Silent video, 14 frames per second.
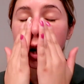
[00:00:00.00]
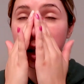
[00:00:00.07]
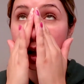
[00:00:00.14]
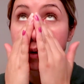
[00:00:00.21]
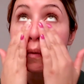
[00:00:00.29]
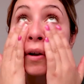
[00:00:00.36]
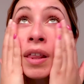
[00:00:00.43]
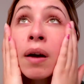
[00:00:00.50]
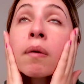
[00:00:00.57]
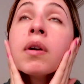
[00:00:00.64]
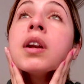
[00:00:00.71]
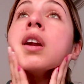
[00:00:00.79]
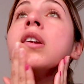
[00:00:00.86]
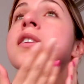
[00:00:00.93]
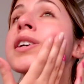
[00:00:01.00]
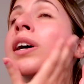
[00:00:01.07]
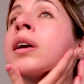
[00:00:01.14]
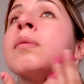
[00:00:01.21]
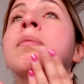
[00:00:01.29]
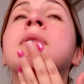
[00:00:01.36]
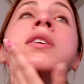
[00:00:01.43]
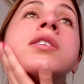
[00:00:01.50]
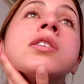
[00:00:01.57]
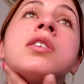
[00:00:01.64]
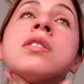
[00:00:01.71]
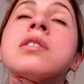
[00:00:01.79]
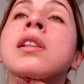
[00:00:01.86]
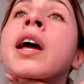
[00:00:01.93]
I can wear that one anytime, and it's
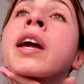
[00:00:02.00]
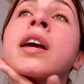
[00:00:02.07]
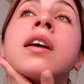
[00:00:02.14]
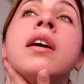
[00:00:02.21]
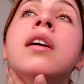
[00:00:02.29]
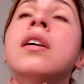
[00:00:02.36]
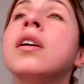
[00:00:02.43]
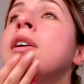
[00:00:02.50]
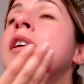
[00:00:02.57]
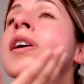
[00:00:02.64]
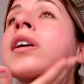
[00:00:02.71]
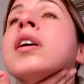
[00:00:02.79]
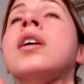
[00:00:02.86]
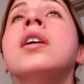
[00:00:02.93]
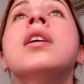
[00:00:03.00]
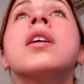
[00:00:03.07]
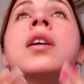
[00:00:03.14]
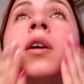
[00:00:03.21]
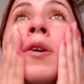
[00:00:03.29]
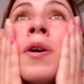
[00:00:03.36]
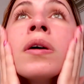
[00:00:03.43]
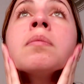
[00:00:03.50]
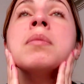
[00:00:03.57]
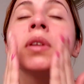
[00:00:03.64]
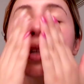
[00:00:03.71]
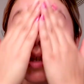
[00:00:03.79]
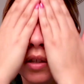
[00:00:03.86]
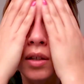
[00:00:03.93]
just light.
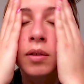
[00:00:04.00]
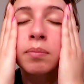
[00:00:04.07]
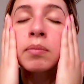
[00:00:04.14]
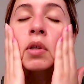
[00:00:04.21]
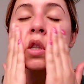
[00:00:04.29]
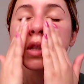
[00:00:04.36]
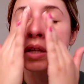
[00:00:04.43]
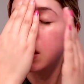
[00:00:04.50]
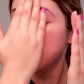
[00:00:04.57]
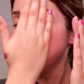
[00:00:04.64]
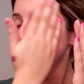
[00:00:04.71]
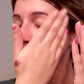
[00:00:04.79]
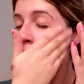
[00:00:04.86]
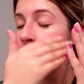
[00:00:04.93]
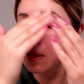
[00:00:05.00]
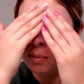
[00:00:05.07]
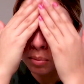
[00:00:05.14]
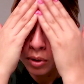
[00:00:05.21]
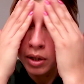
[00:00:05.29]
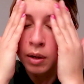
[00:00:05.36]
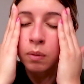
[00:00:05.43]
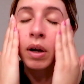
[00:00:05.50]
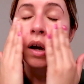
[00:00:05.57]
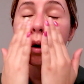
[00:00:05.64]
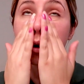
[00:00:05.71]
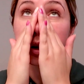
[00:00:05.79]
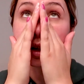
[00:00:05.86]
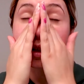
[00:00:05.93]
And my skin absorbs it pretty
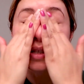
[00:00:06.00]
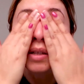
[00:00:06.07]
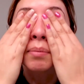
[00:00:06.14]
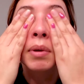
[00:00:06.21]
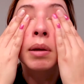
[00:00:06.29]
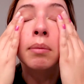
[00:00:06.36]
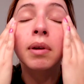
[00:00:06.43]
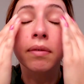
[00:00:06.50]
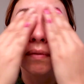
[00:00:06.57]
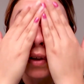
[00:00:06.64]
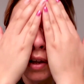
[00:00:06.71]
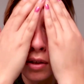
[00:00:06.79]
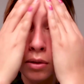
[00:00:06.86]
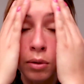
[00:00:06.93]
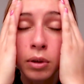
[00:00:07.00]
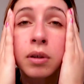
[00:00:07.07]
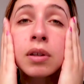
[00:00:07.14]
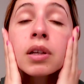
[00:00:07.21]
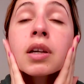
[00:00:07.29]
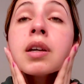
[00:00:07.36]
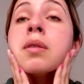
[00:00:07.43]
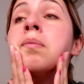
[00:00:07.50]
well, and it doesn't make my face oily.